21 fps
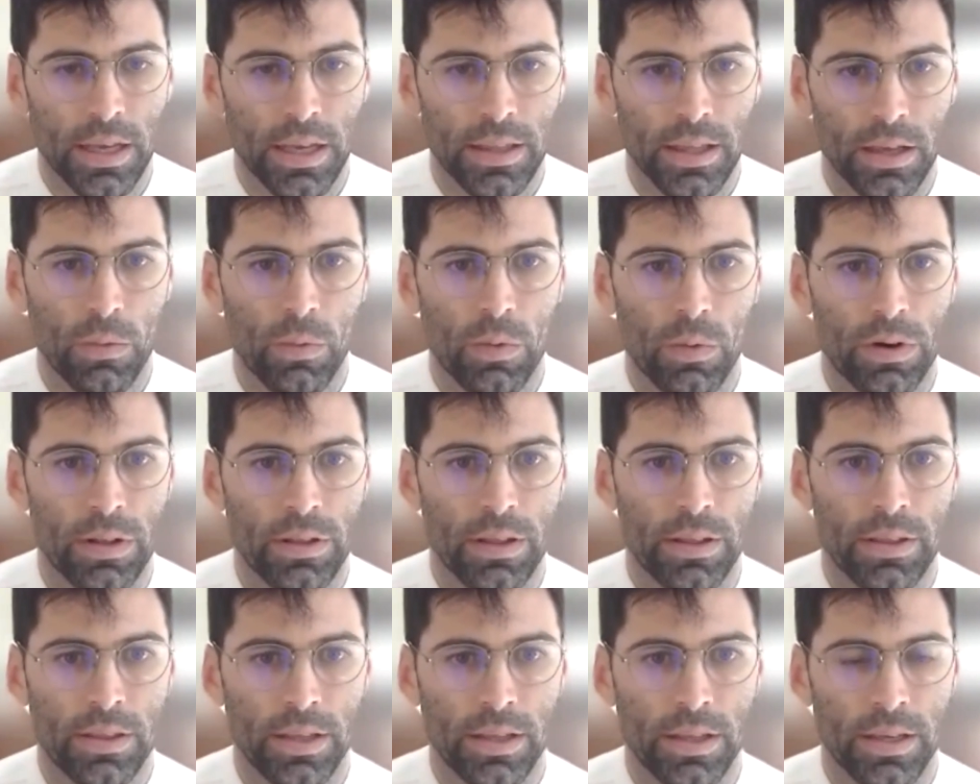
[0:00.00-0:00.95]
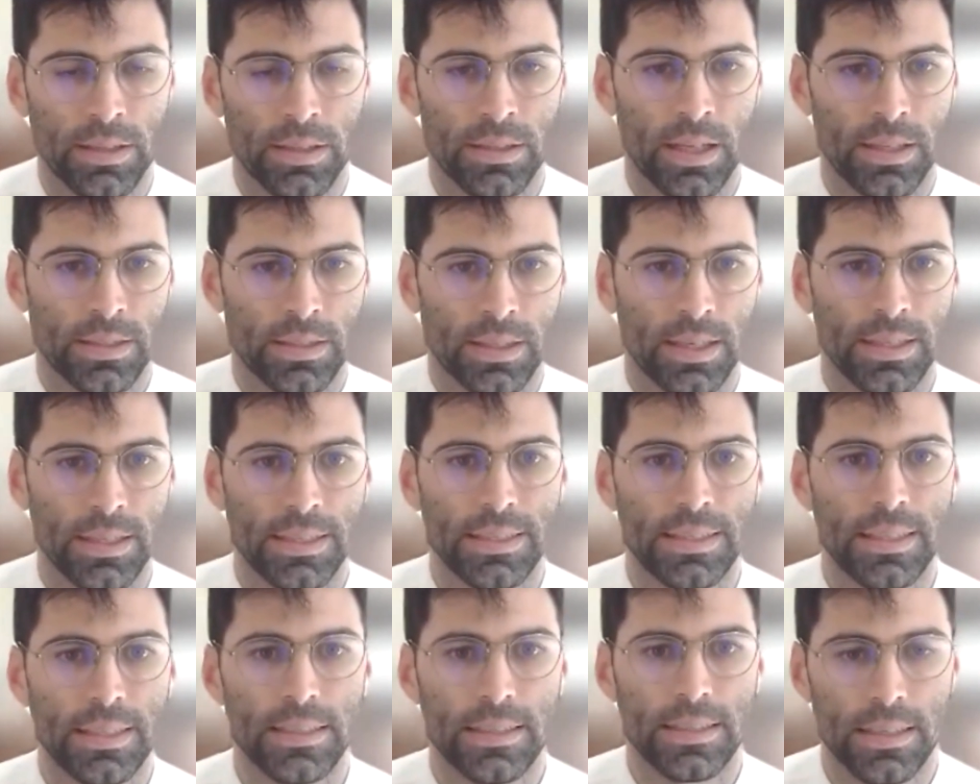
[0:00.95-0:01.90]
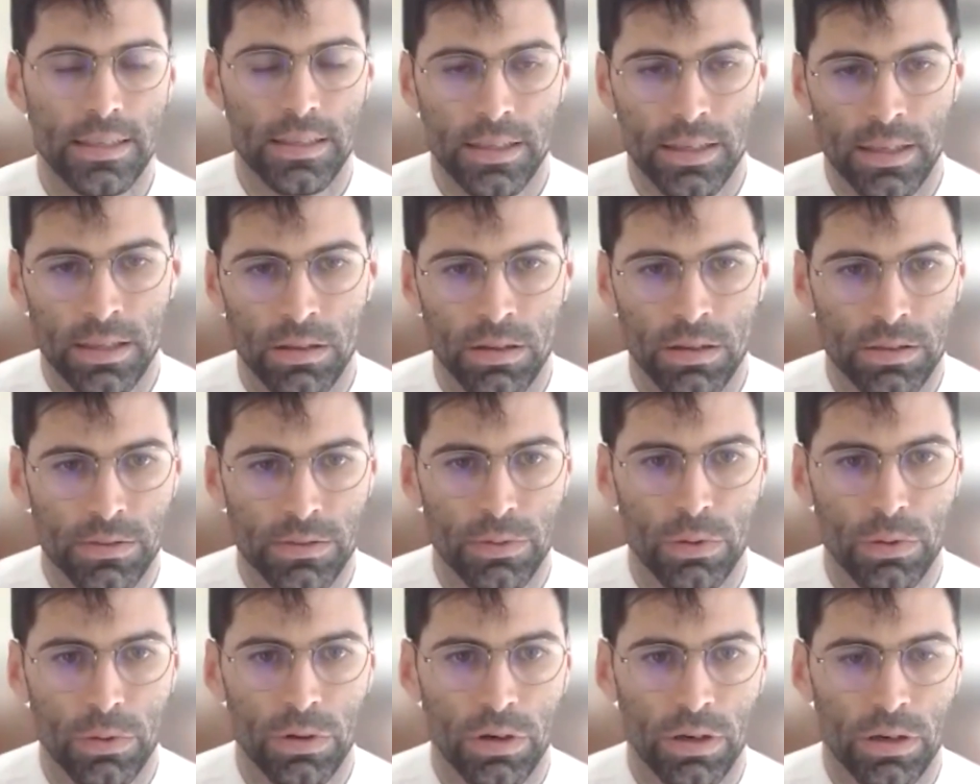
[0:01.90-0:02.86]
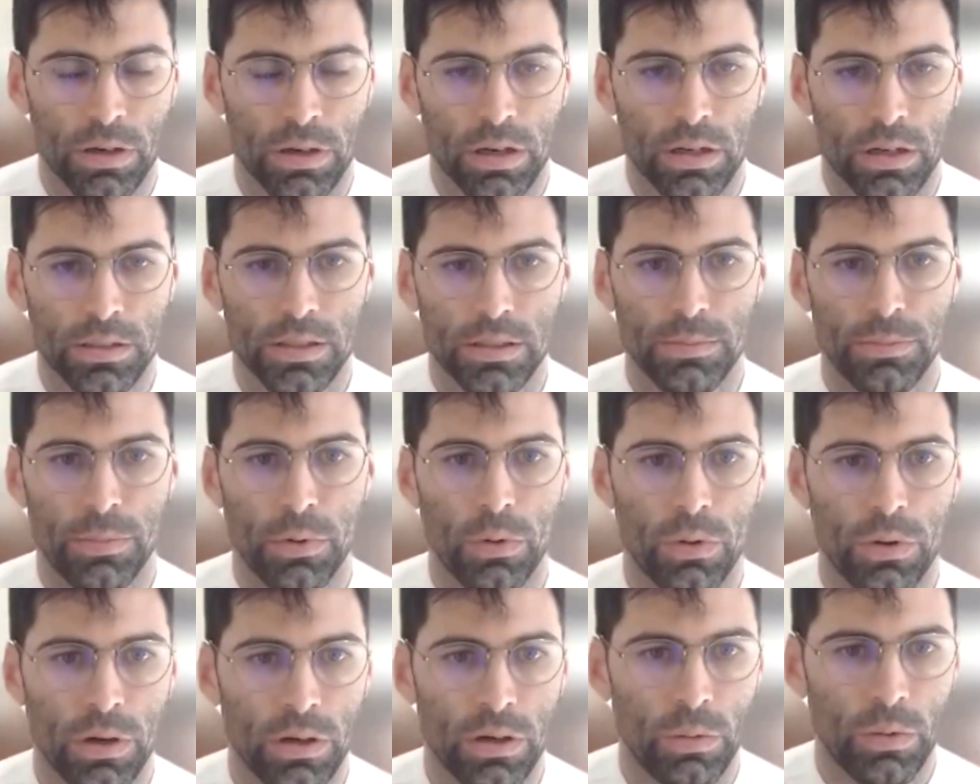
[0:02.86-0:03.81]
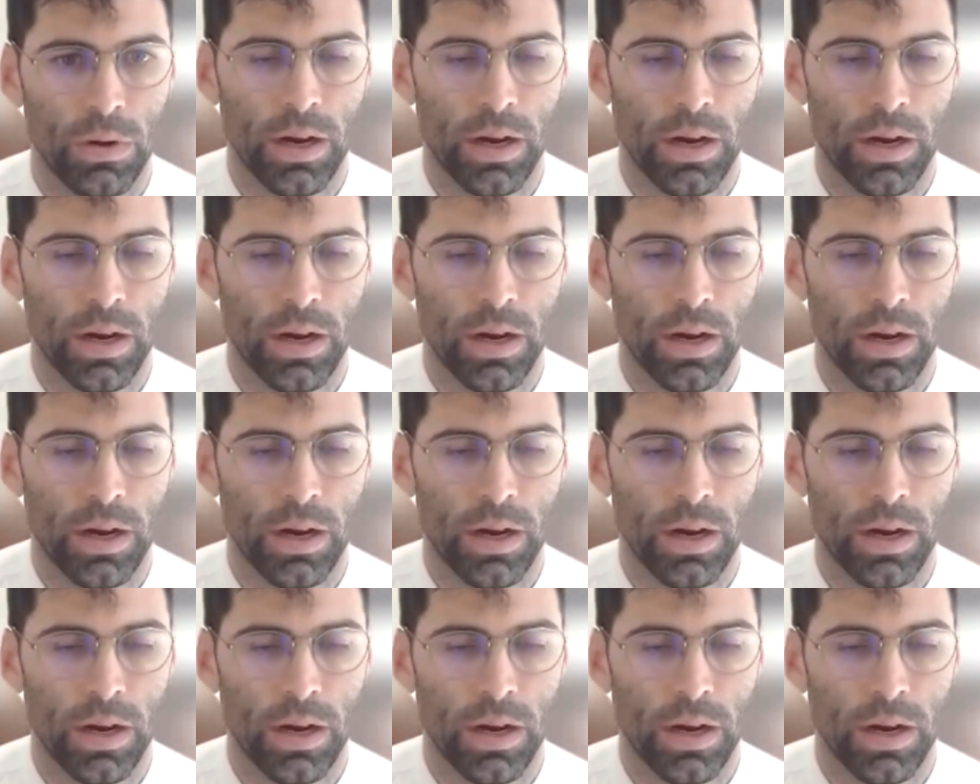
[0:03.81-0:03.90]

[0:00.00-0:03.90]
I think one of the things that's consistently looked for across the board,